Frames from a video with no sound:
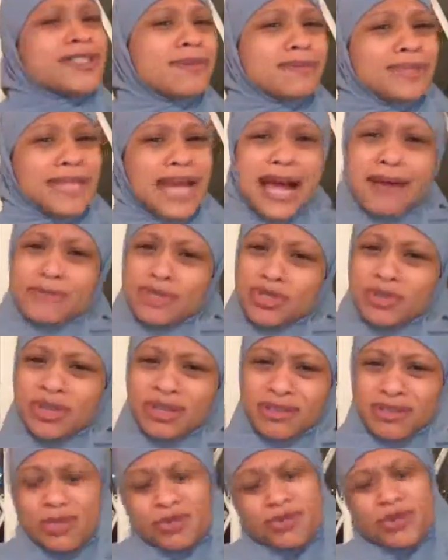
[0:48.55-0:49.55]
Sometimes you
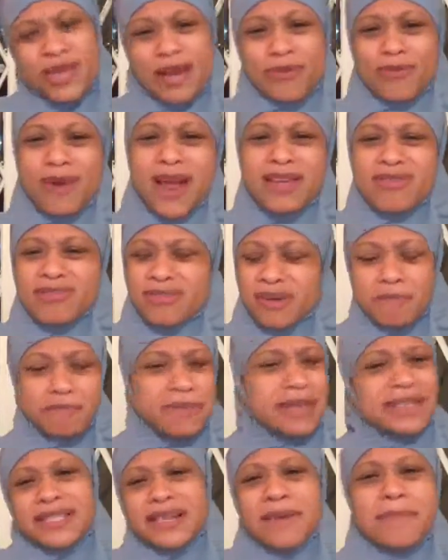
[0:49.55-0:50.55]
can do that, right? You can
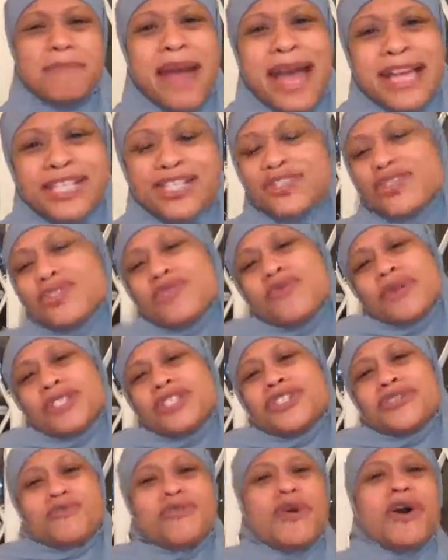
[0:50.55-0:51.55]
mix it and match and do
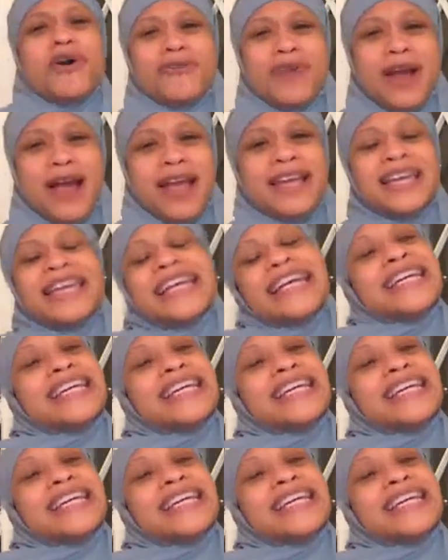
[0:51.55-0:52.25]
what you want, right?